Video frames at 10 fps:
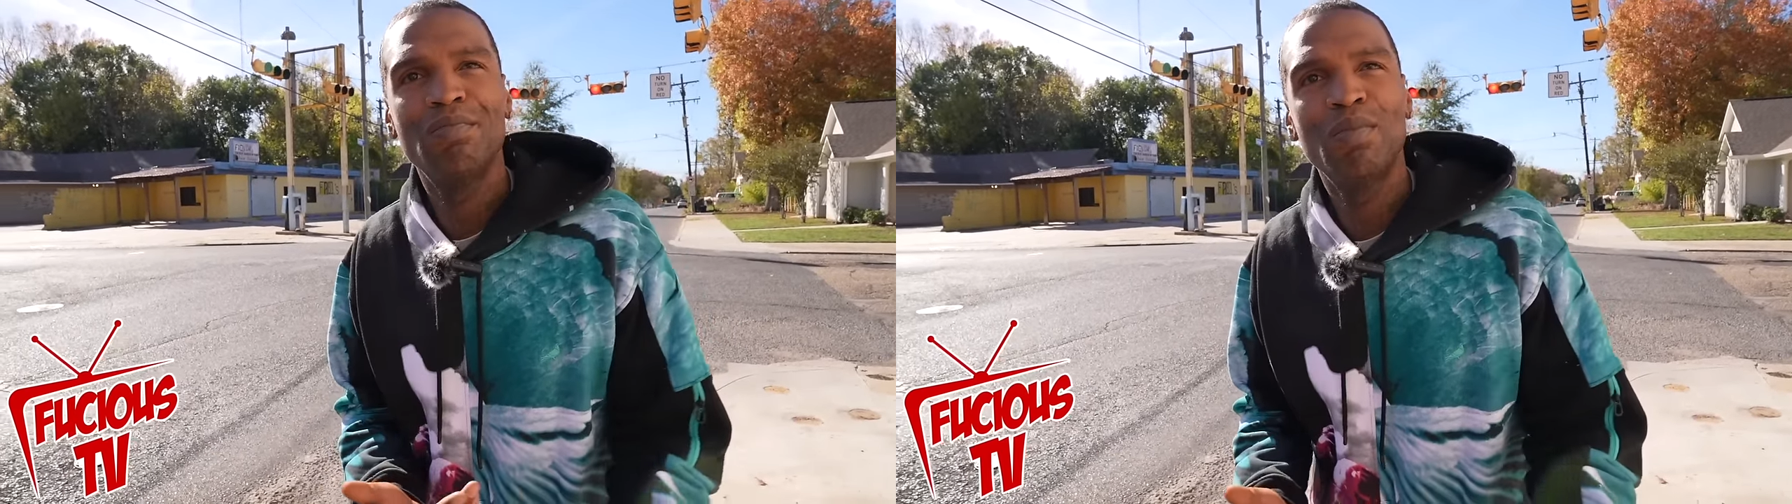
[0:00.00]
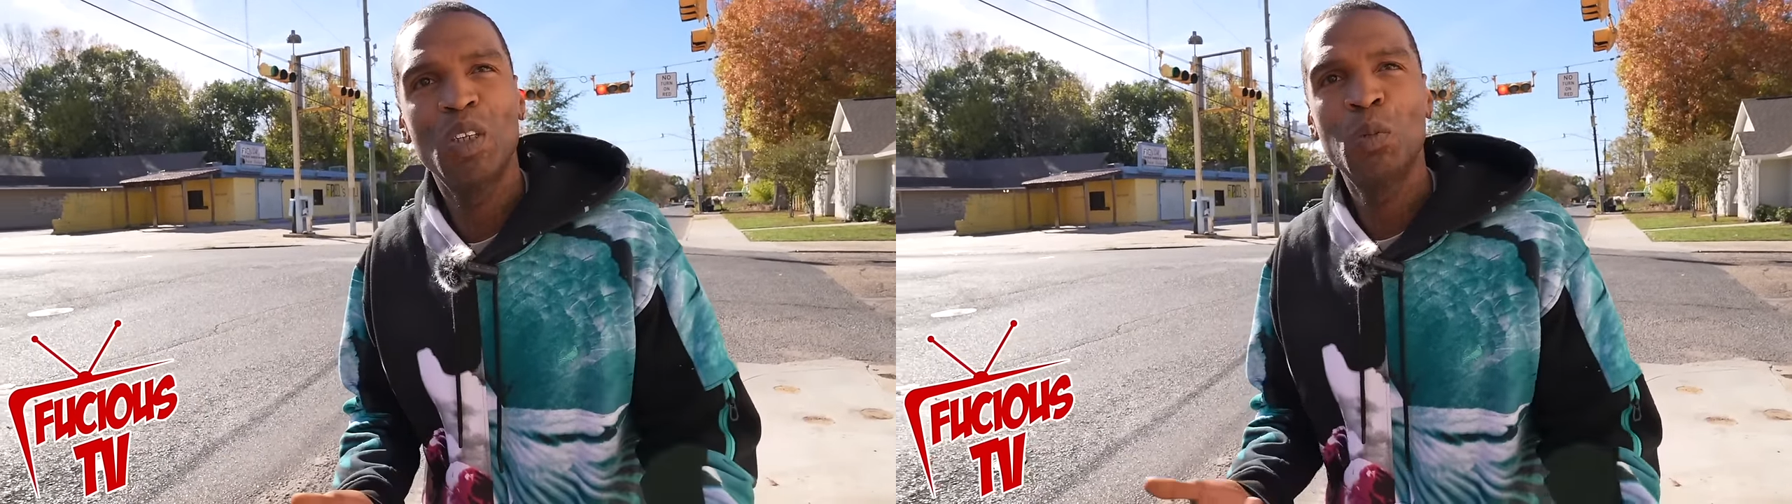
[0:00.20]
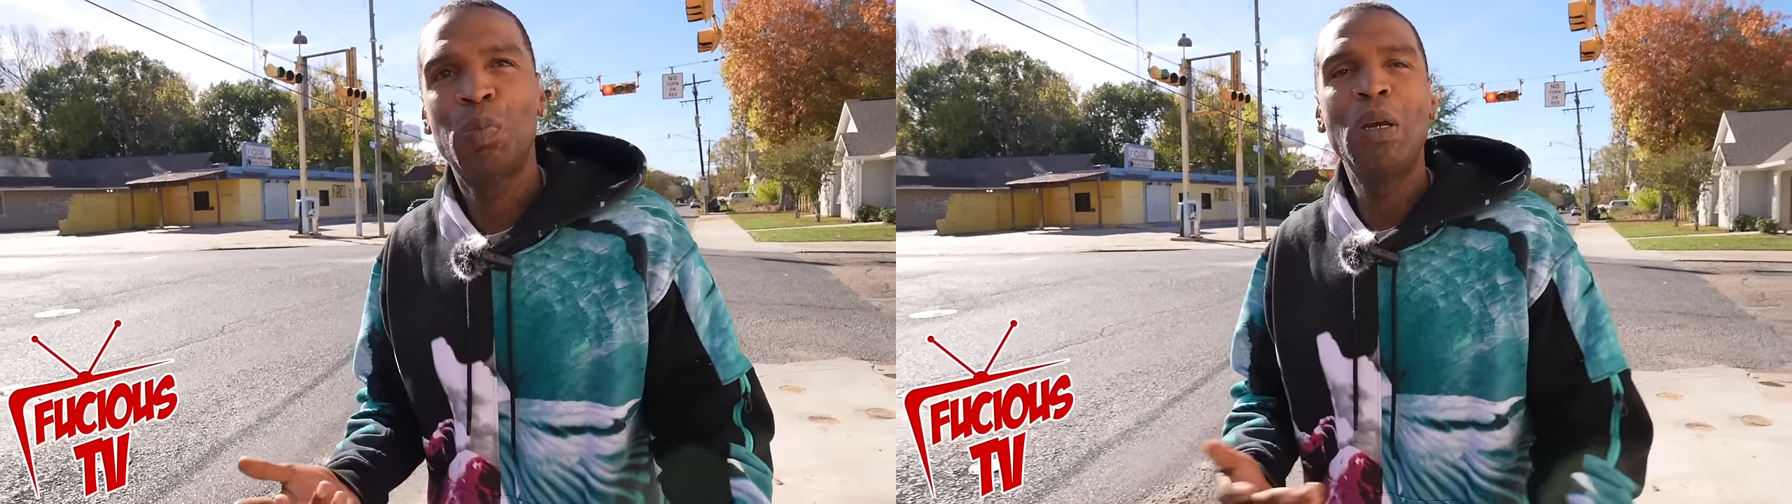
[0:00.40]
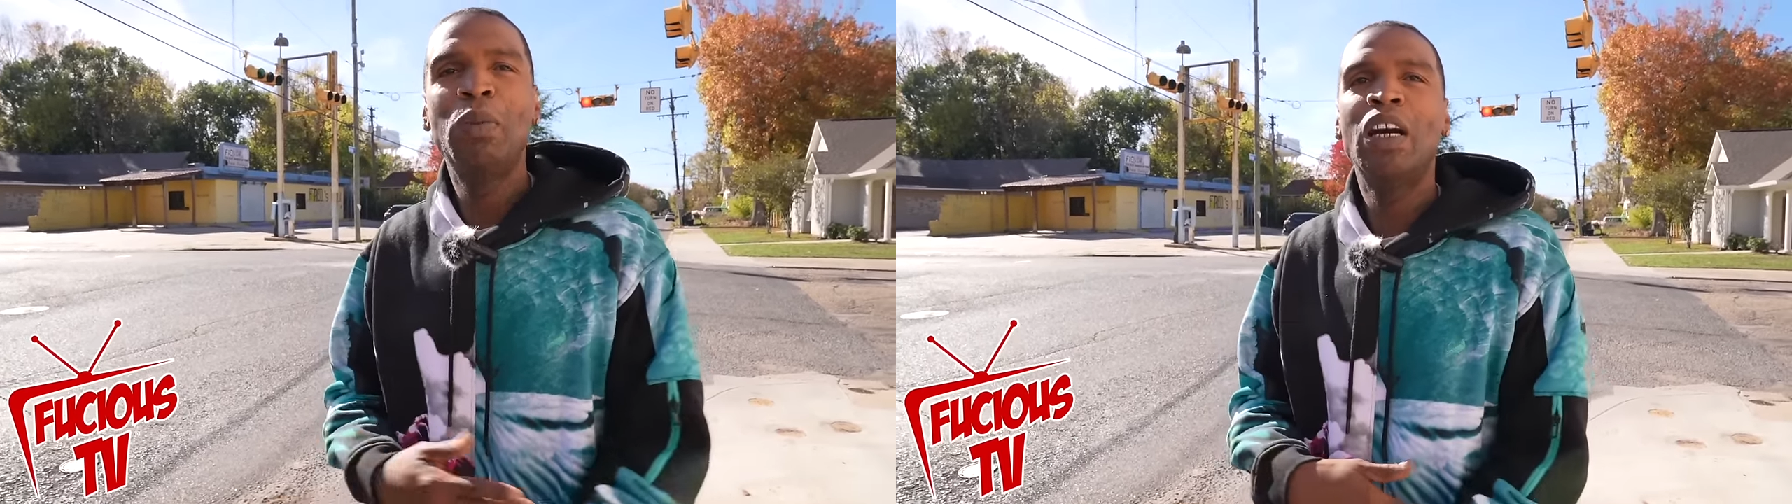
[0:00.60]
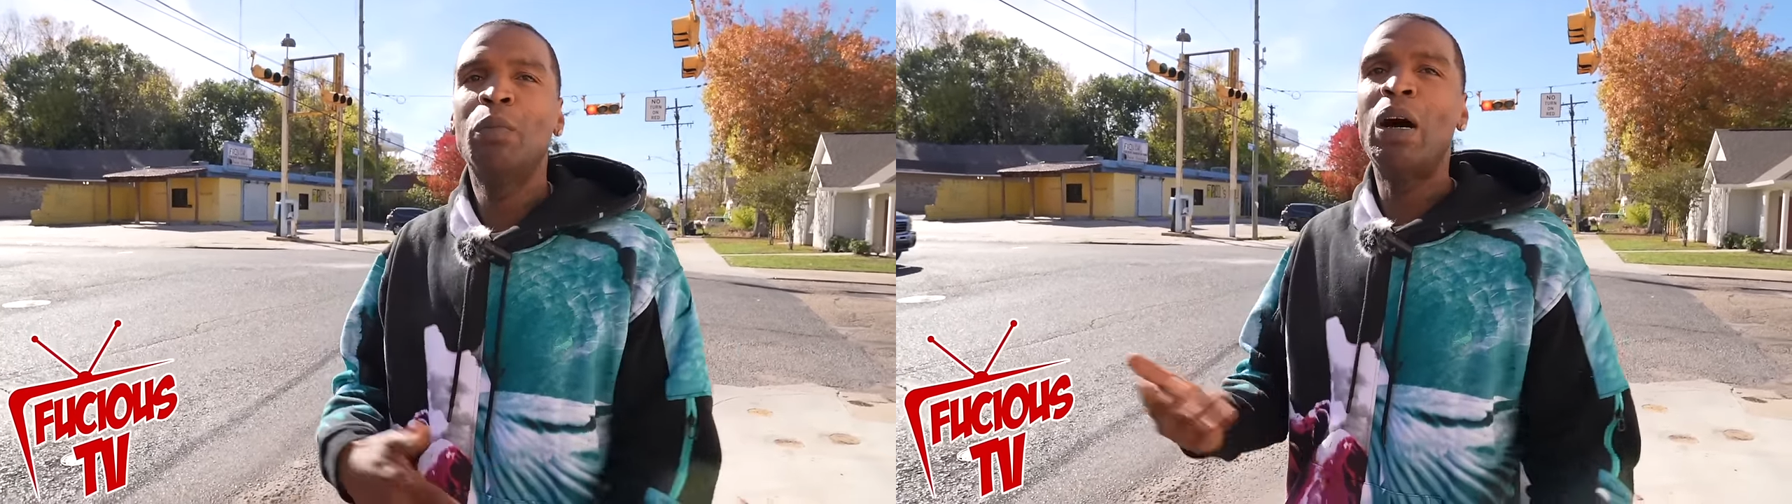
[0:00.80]
Mm. You beat
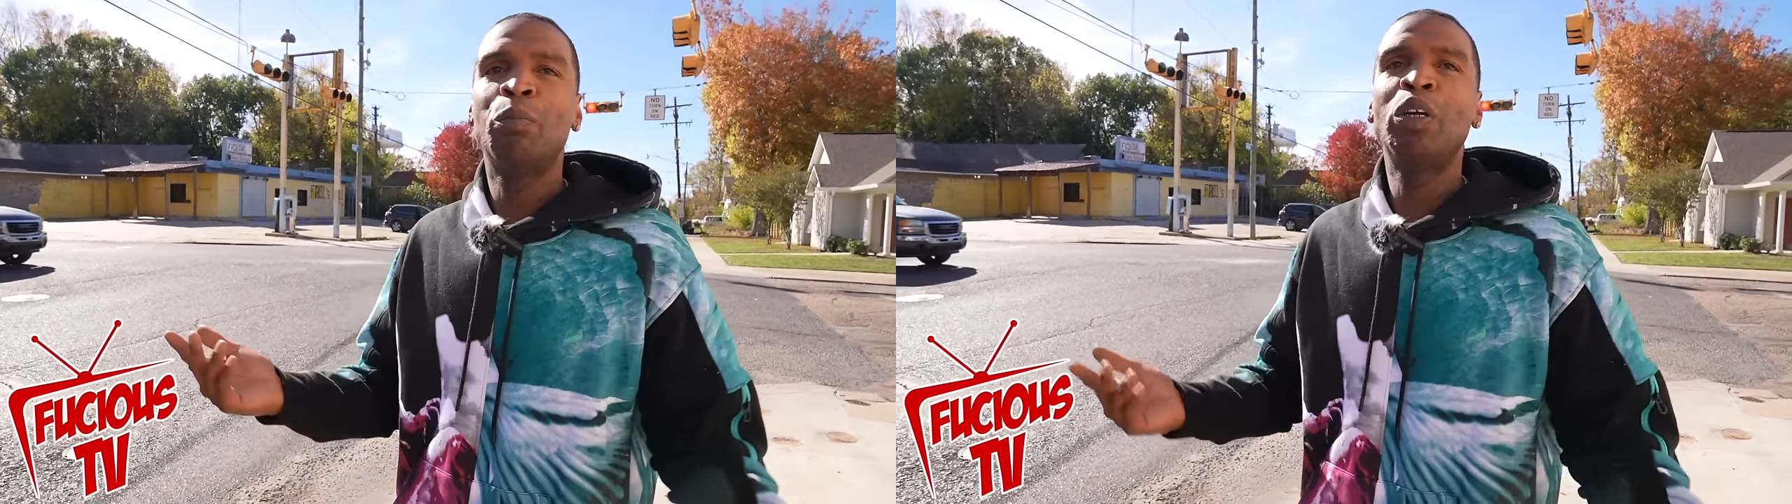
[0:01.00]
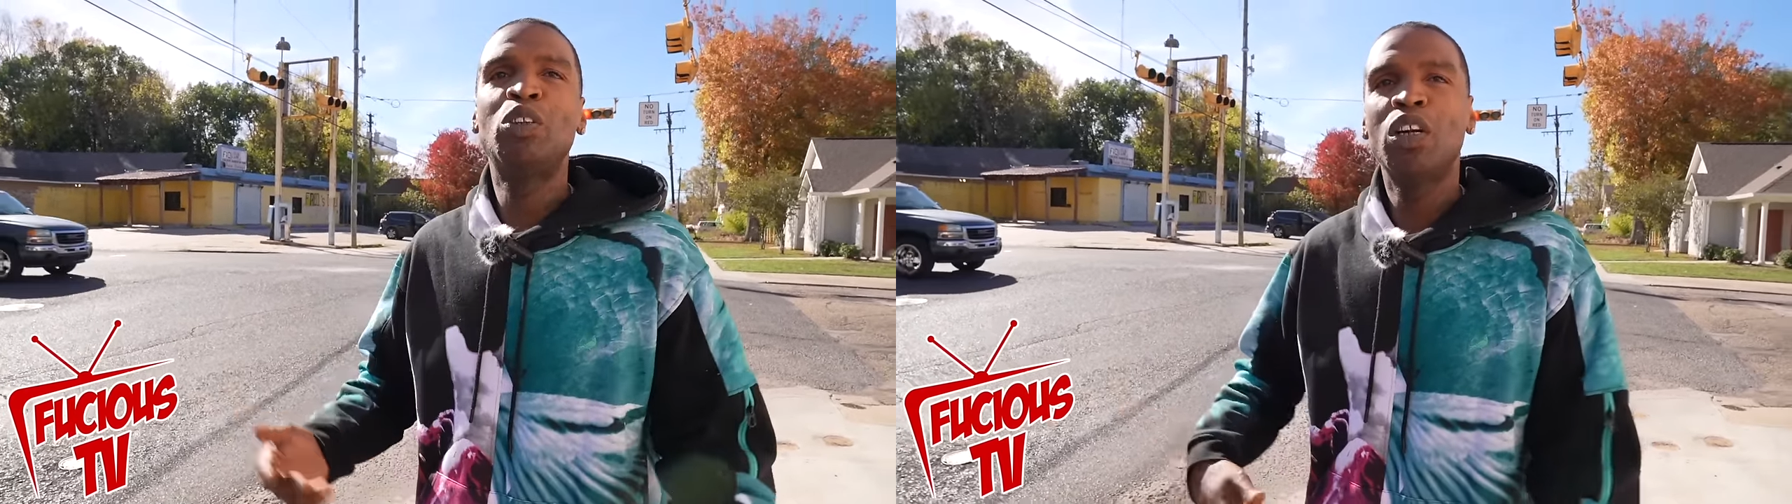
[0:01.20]
me up, I beat